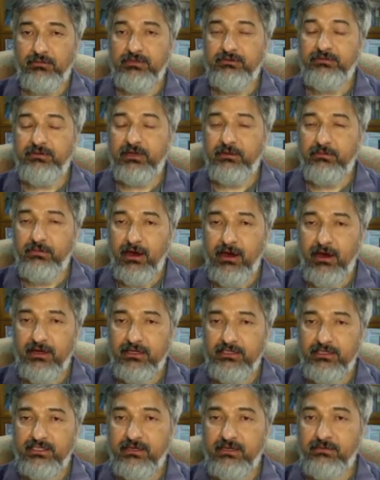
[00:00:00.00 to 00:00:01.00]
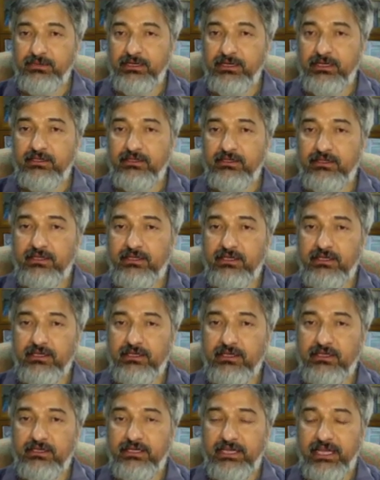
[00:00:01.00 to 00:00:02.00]
different parts and build
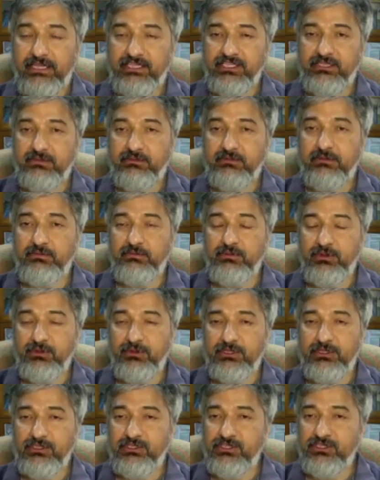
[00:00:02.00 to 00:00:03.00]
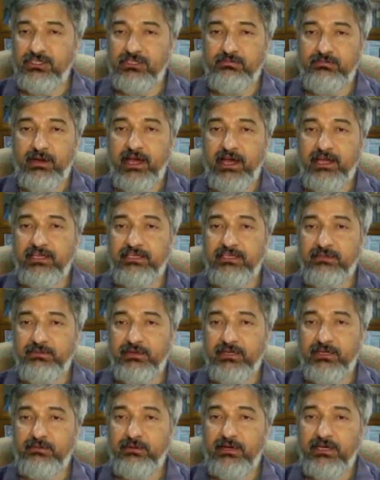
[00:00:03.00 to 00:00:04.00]
the desktop computers, just buying
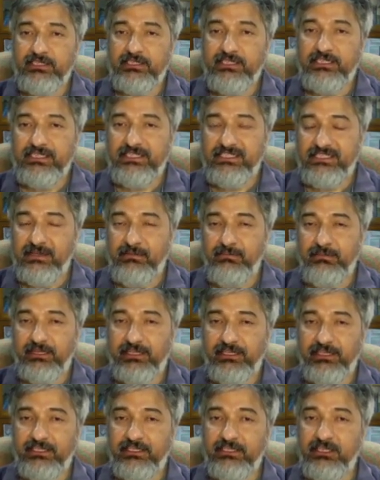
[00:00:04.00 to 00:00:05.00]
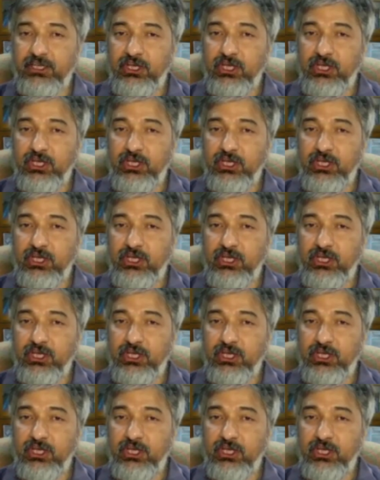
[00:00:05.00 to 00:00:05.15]
different parts and assembling it.